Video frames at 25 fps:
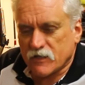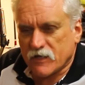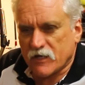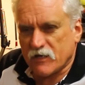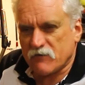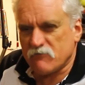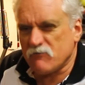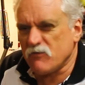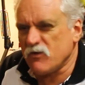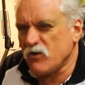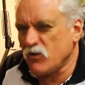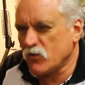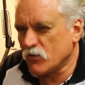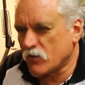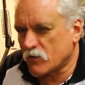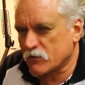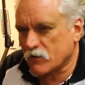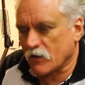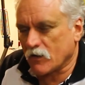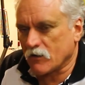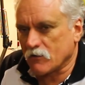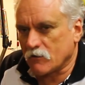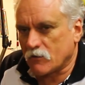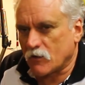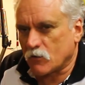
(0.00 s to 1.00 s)
and not
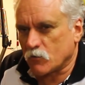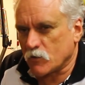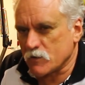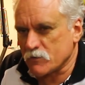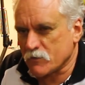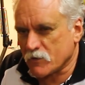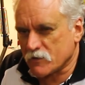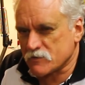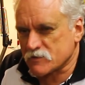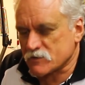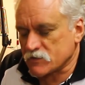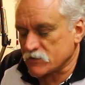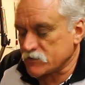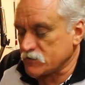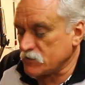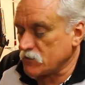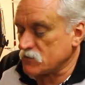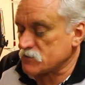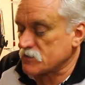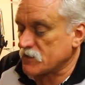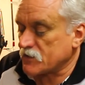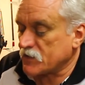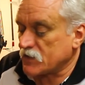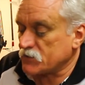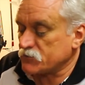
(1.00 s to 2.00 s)
a lot. We mostly
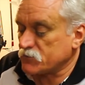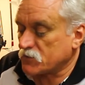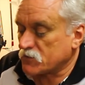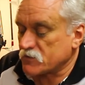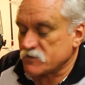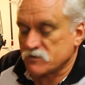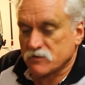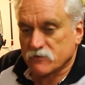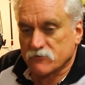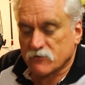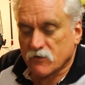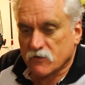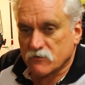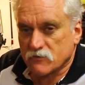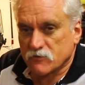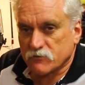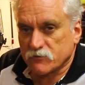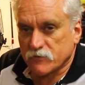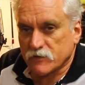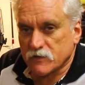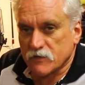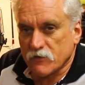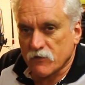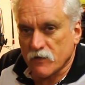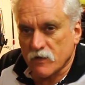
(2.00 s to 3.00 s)
use hard bodies, I've got to
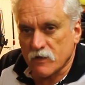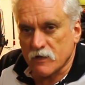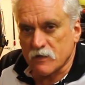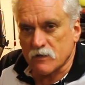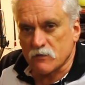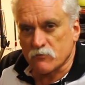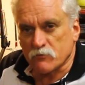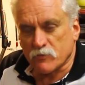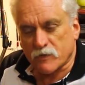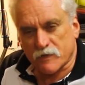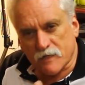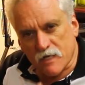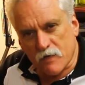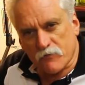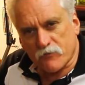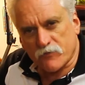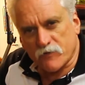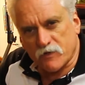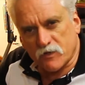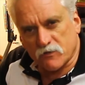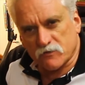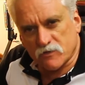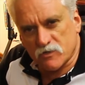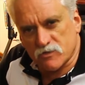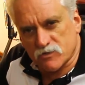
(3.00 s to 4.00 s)
admit. But up
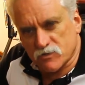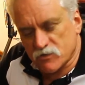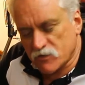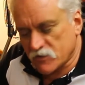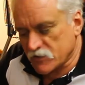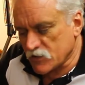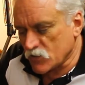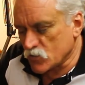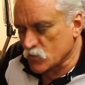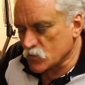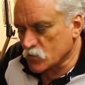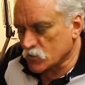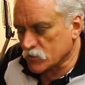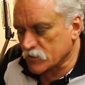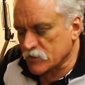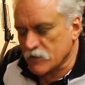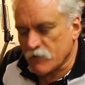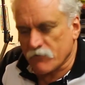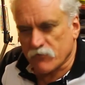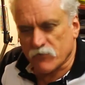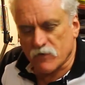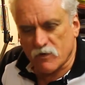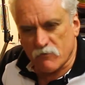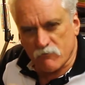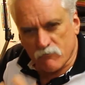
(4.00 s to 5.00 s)
there in the dirty water,
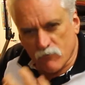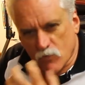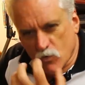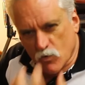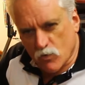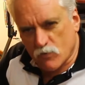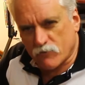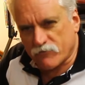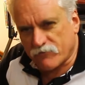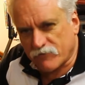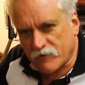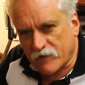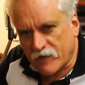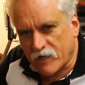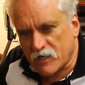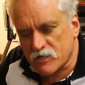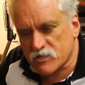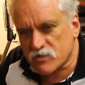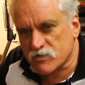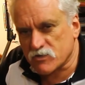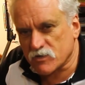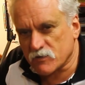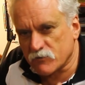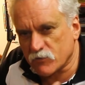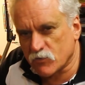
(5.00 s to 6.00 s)
the more
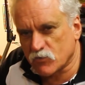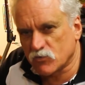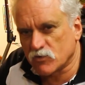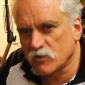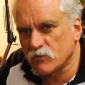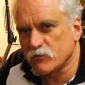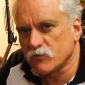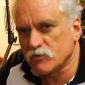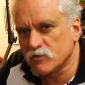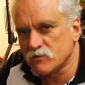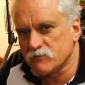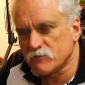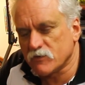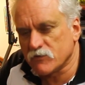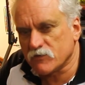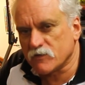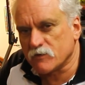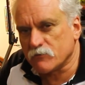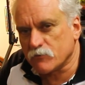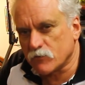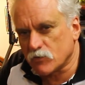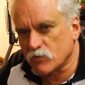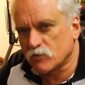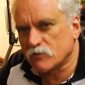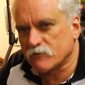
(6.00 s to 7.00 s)
flash, the more movement, the
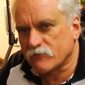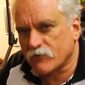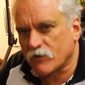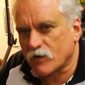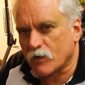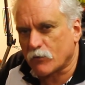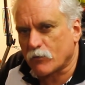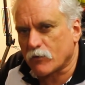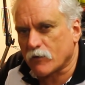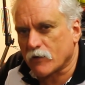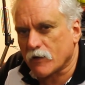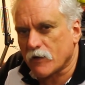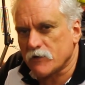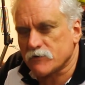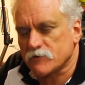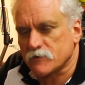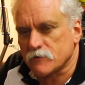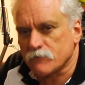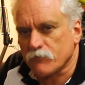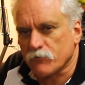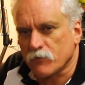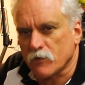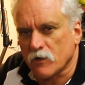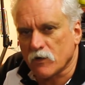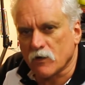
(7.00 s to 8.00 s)
more
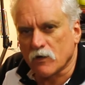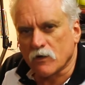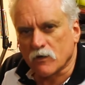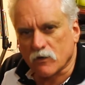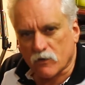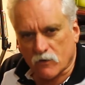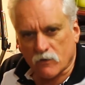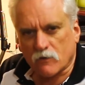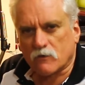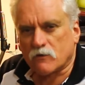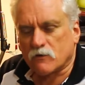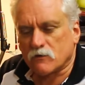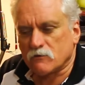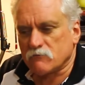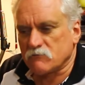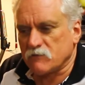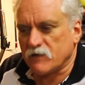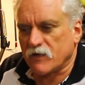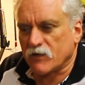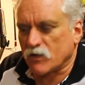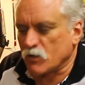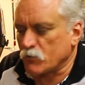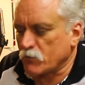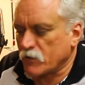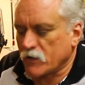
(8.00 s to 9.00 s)
vibration, cod,
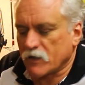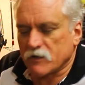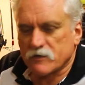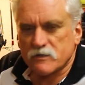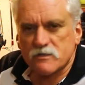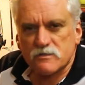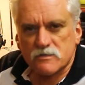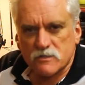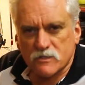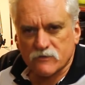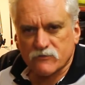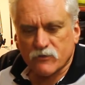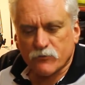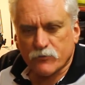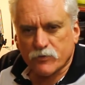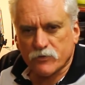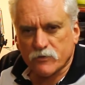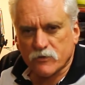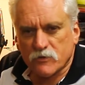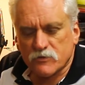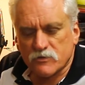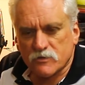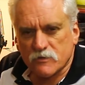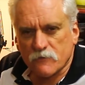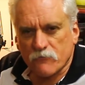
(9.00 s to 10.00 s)
yellow belly, silver
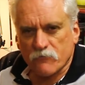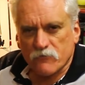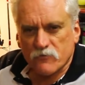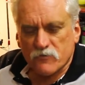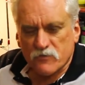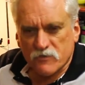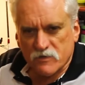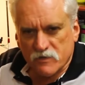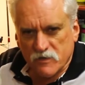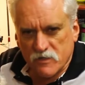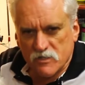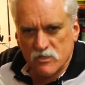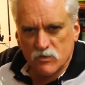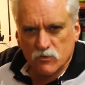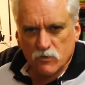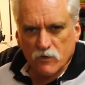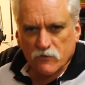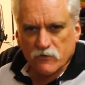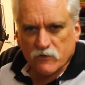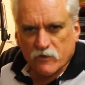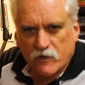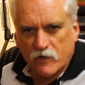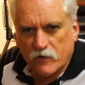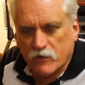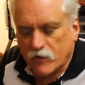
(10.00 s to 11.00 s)
perch, these are
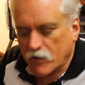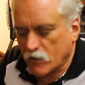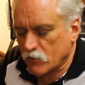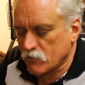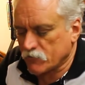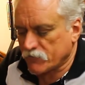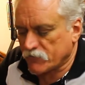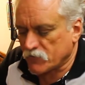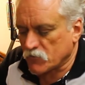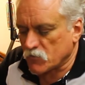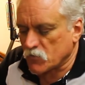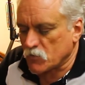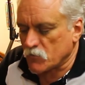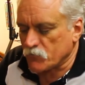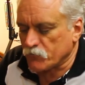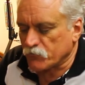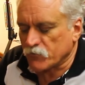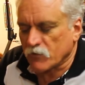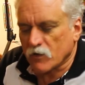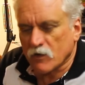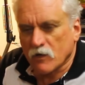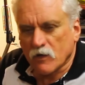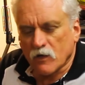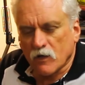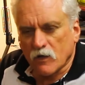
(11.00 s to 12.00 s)
what they go for.
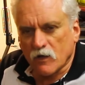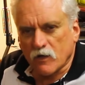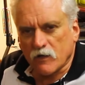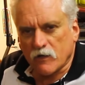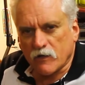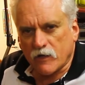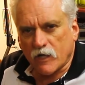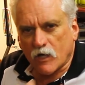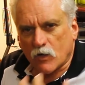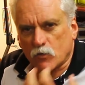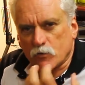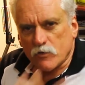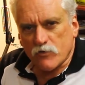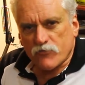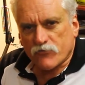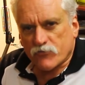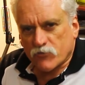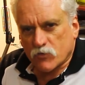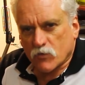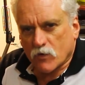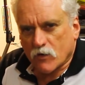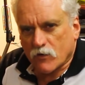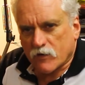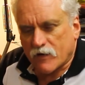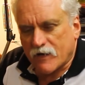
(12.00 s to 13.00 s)
Now, we
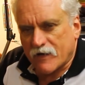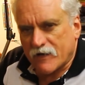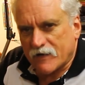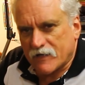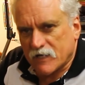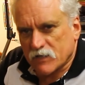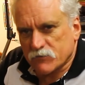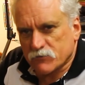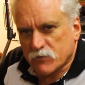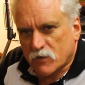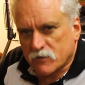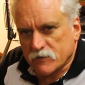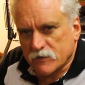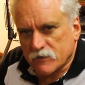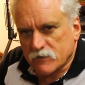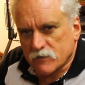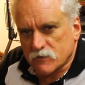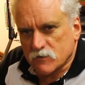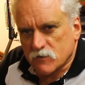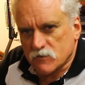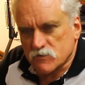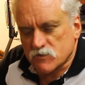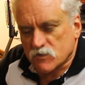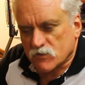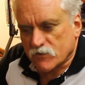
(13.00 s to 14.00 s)
threw a lot of hard-bodied
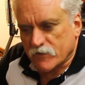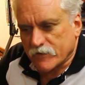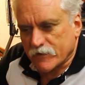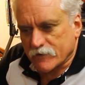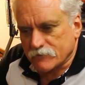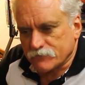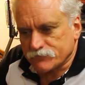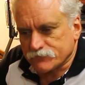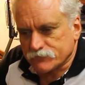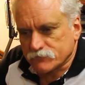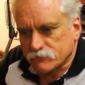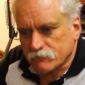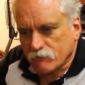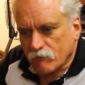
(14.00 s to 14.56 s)
lures around,